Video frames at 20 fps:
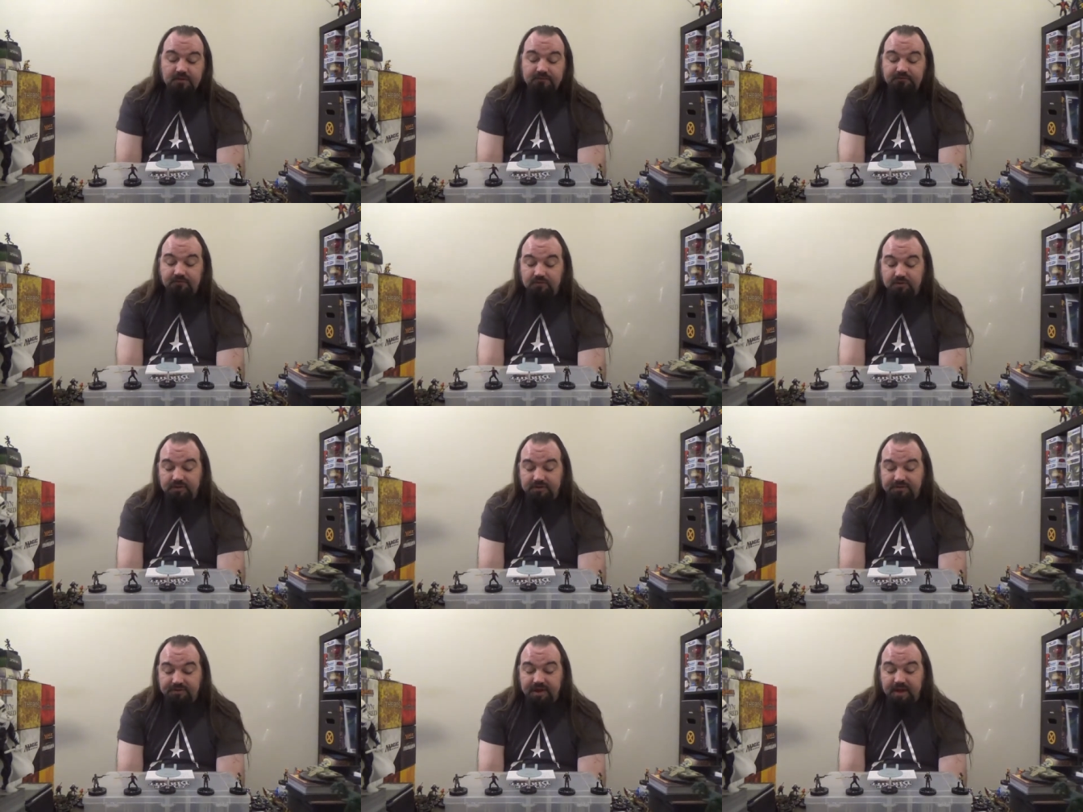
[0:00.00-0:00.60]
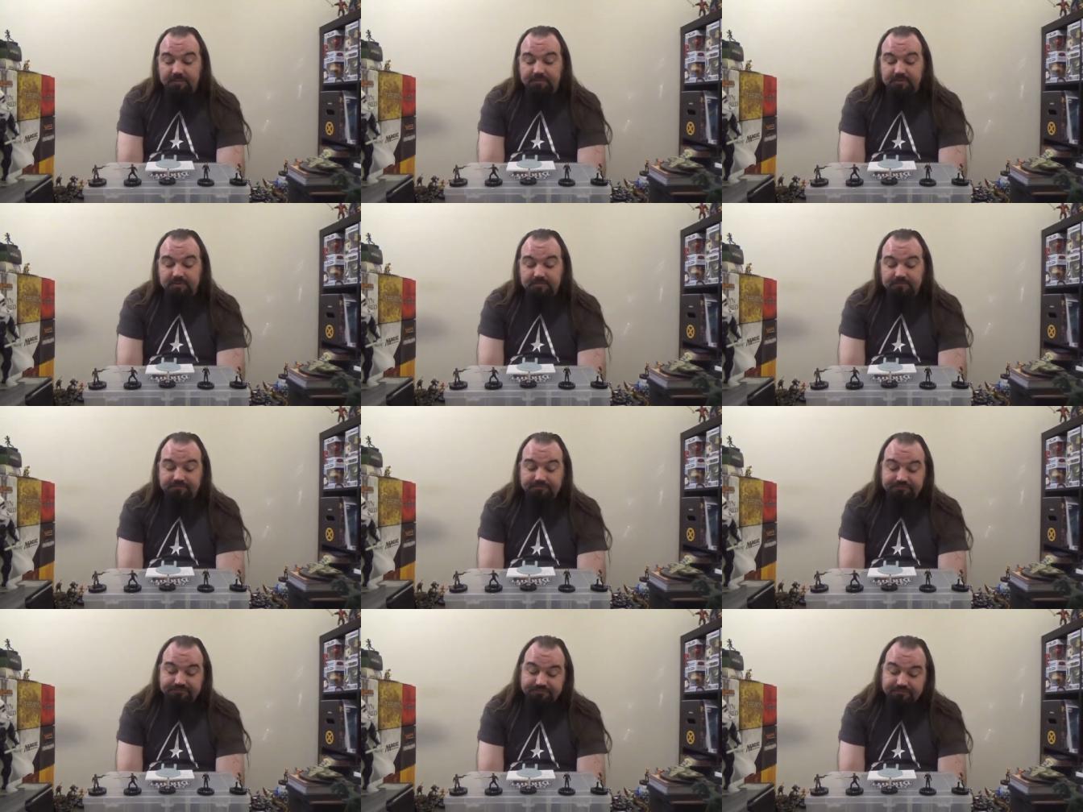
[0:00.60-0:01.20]
For
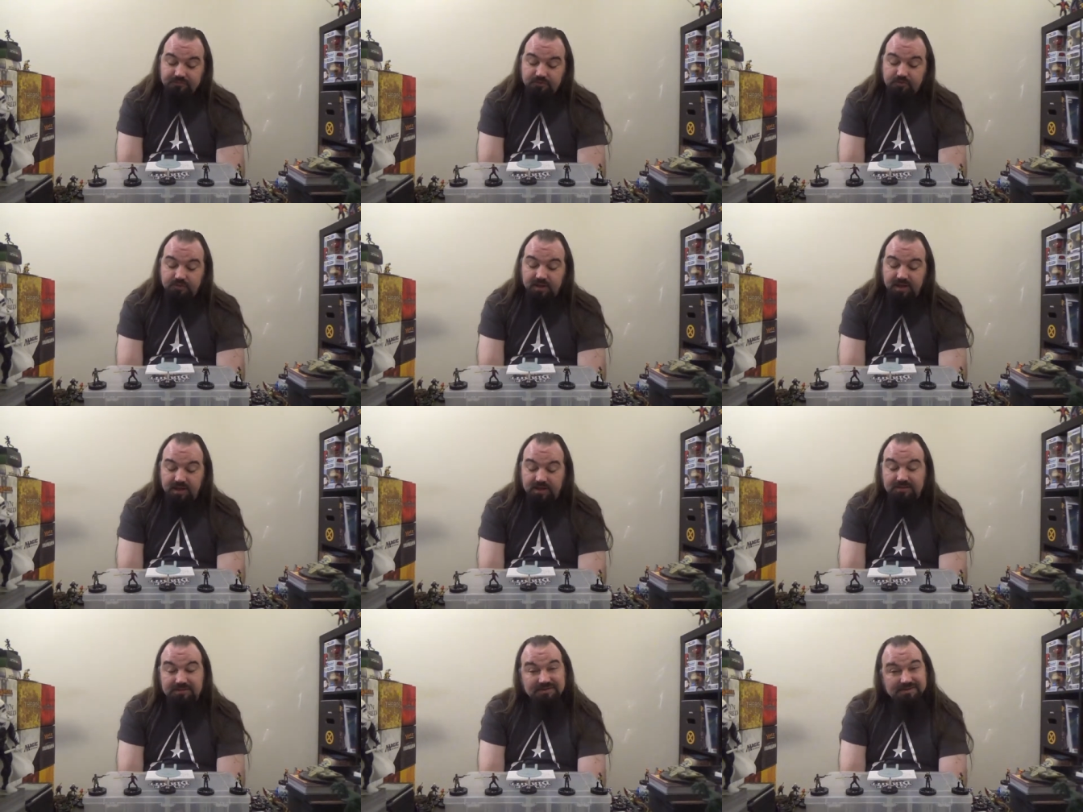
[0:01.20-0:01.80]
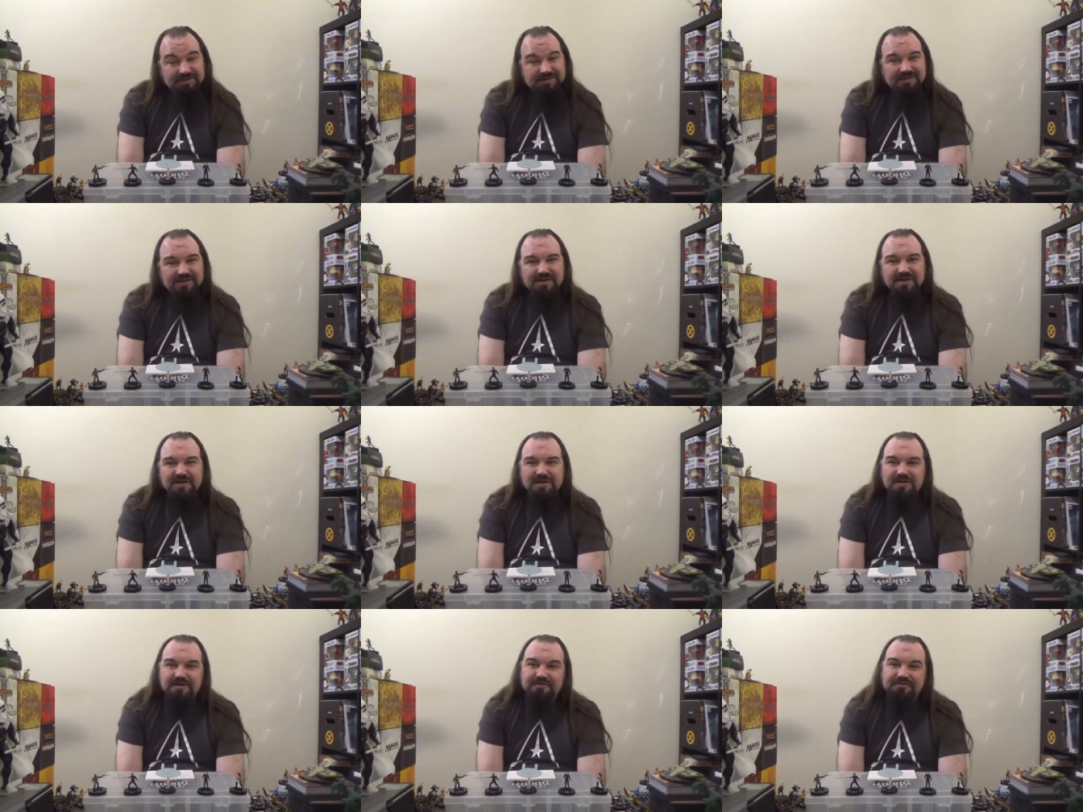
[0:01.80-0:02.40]
example, well,
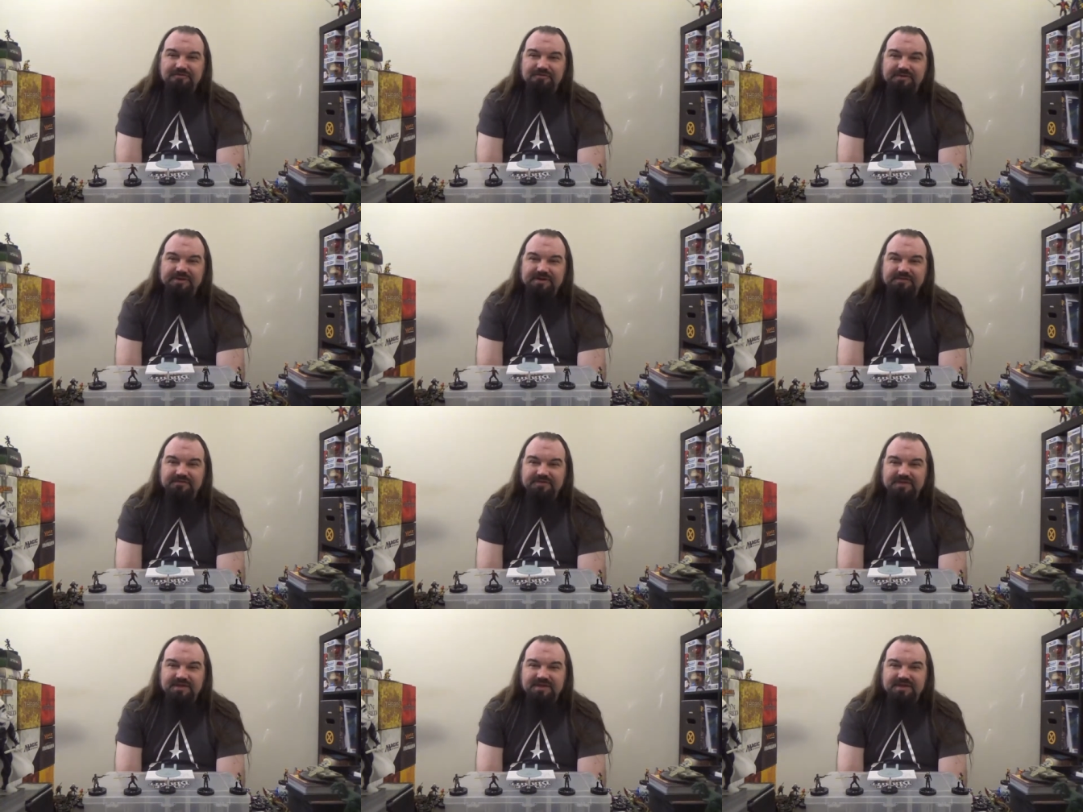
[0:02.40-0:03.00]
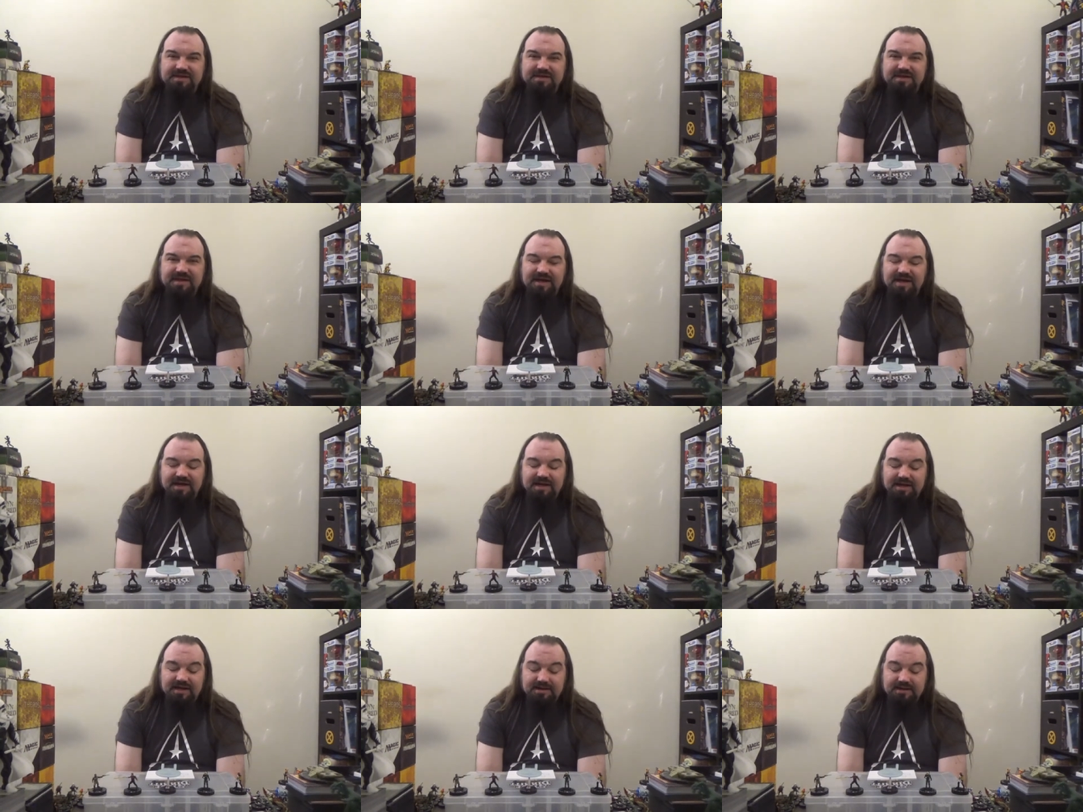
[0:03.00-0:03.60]
three of the
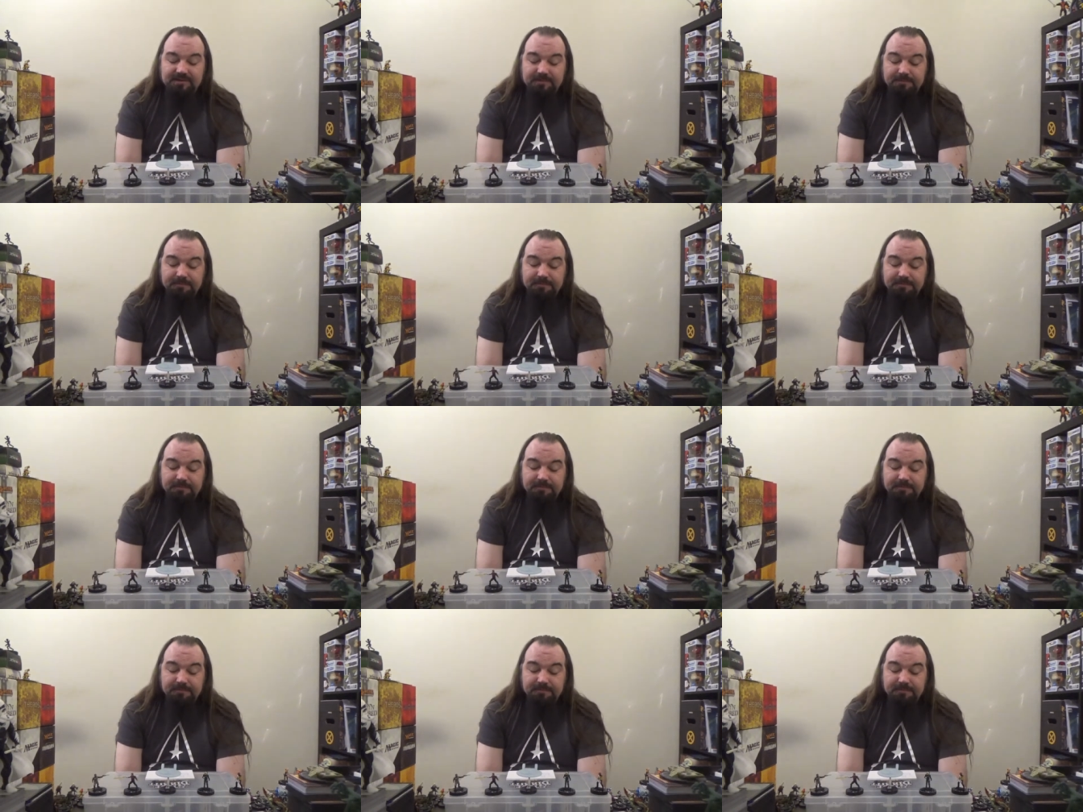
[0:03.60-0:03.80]
uh,